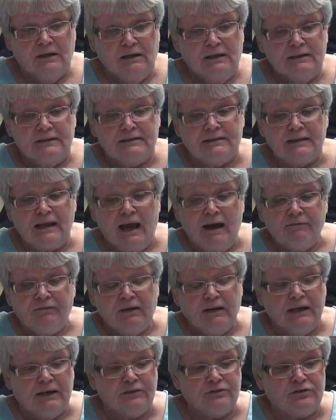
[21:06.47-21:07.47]
Staff
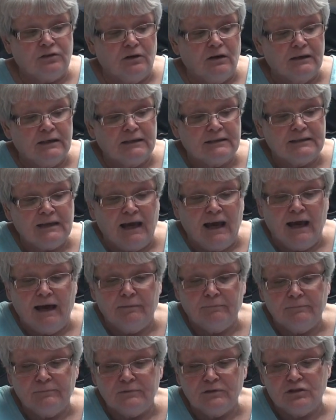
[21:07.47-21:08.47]
electronic
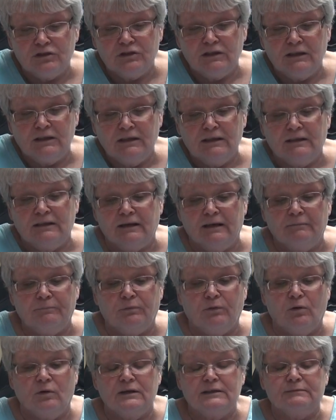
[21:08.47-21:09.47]
time sheet.
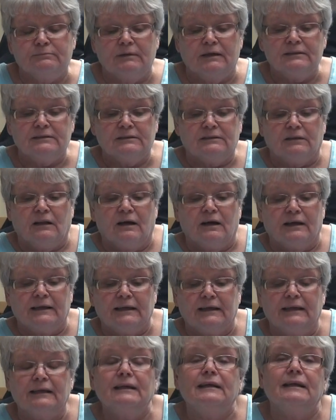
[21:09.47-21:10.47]
Employees must clock
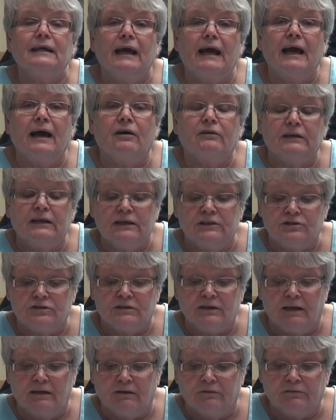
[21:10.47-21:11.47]
in and out each
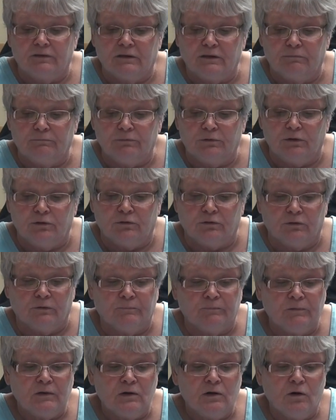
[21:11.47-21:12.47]
day on their computer
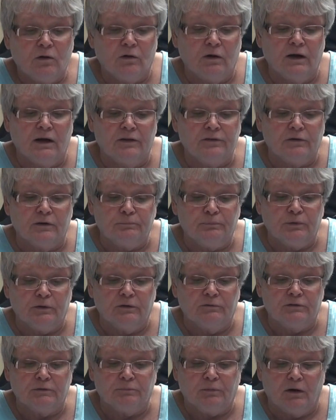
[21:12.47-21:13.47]
or other
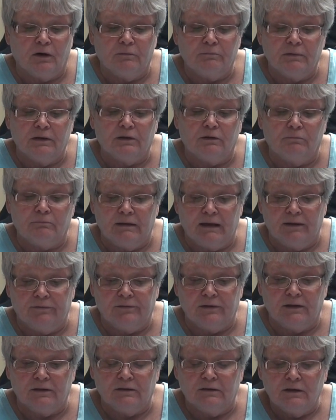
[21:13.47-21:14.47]
approved departmental
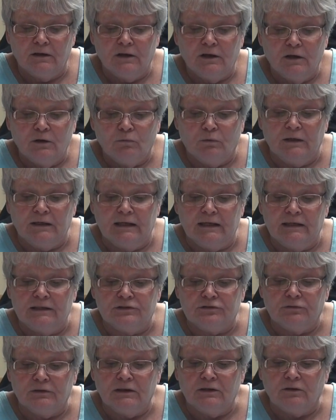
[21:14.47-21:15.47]
method when
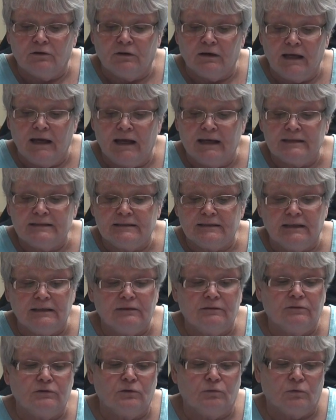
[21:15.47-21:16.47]
entering or
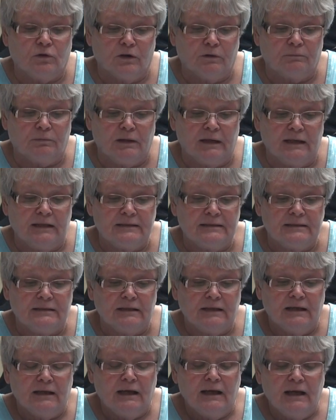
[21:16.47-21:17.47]
exiting the workplace.
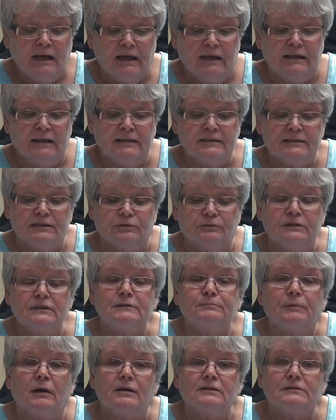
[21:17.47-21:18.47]
It is the
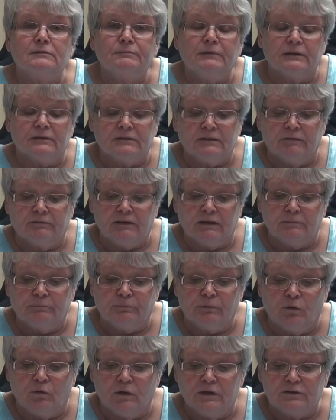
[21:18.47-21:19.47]
responsibility of the
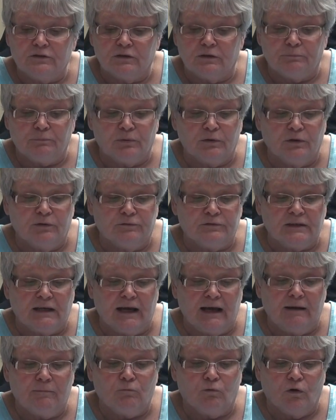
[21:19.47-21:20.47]
employee to approve
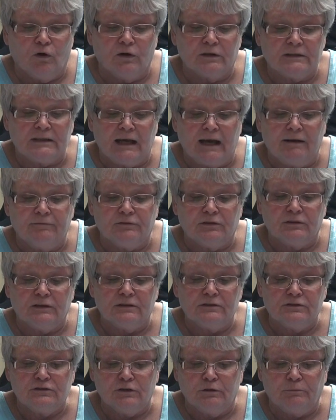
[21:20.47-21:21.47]
time worked after their
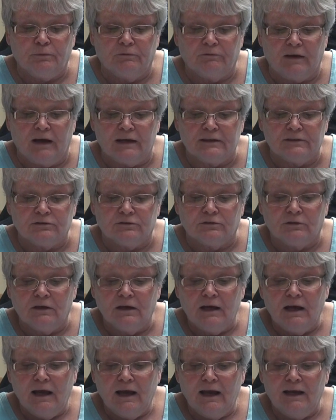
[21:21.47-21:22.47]
supervisor
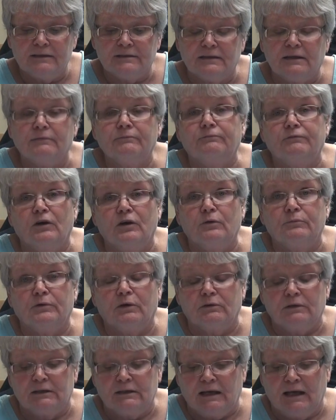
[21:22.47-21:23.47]
has confirmed
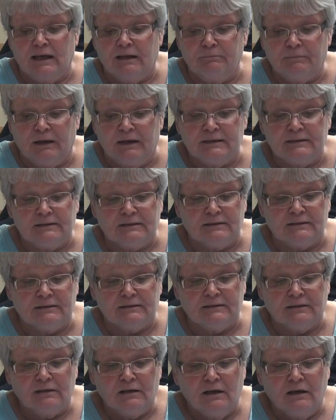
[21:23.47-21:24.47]
on a daily
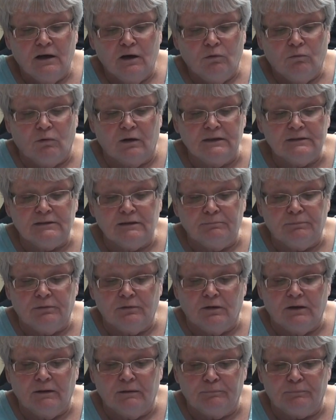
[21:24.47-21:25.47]
basis. Once
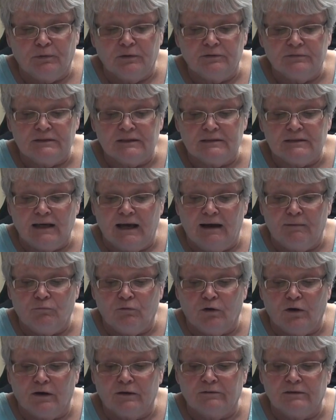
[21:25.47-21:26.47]
employee approves the time
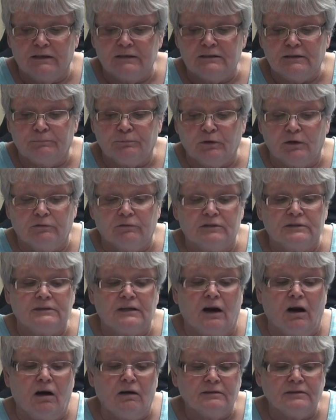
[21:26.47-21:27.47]
worked, this approval is
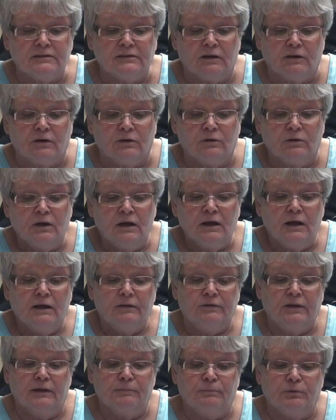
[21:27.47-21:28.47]
also
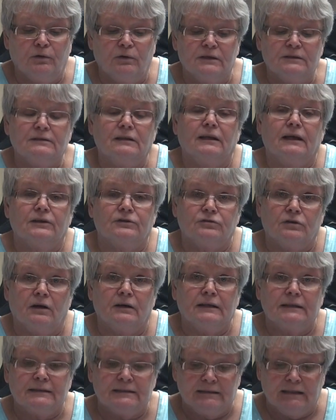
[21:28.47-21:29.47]
the employee's
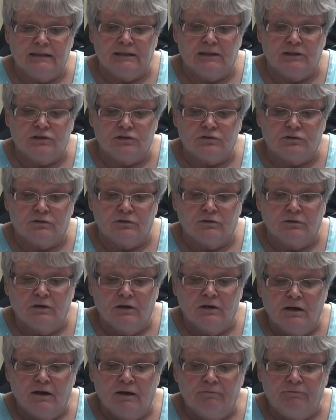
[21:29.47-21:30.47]
electronic signature.
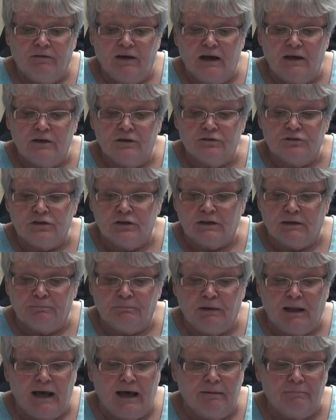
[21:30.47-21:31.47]
Failure to
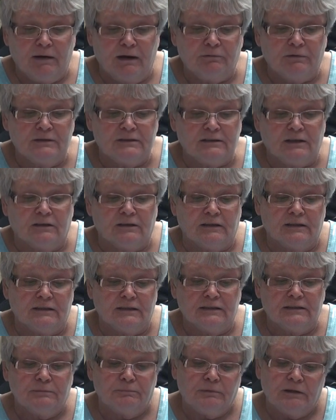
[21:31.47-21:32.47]
comply may result in
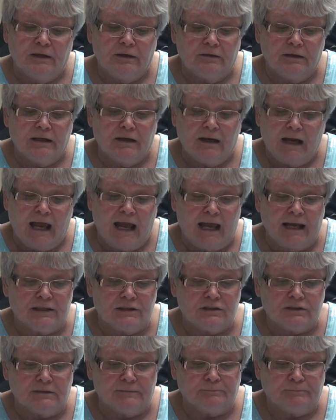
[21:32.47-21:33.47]
disciplinary
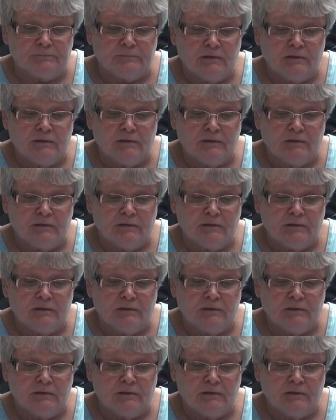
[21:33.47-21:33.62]
action.